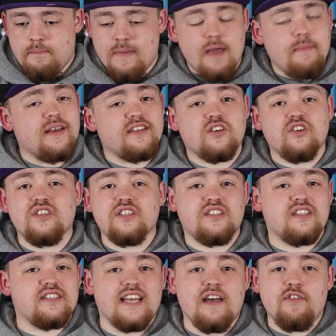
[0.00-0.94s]
Maybe it's because
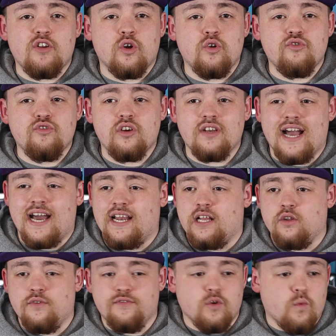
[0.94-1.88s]
it's the seven hundred
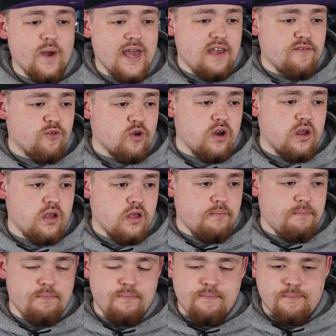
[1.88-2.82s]
and I love the Wave
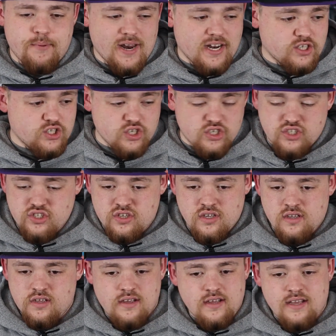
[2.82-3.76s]
Runner, but I just,